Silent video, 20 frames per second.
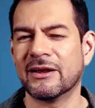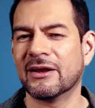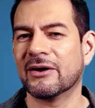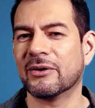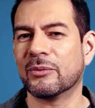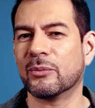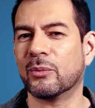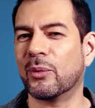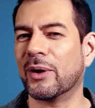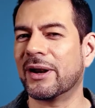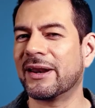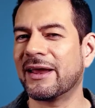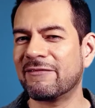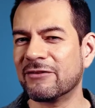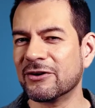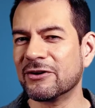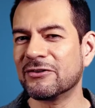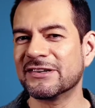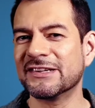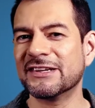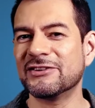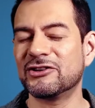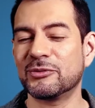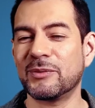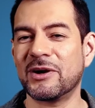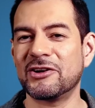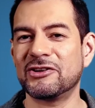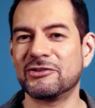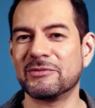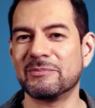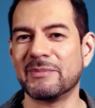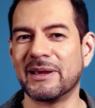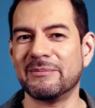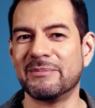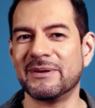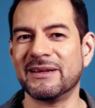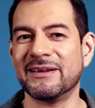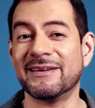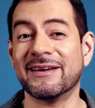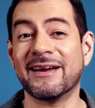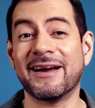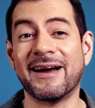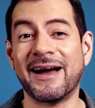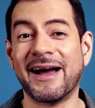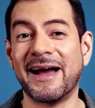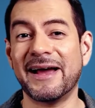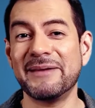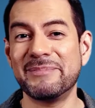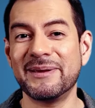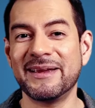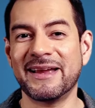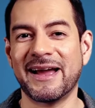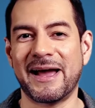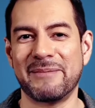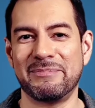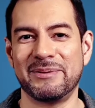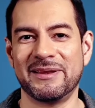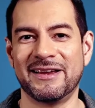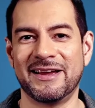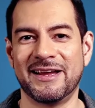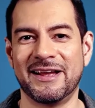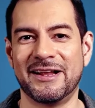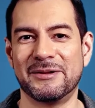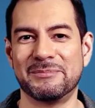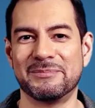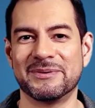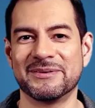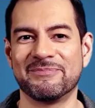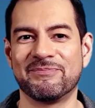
Whatever your situation may be, I'd be happy to help.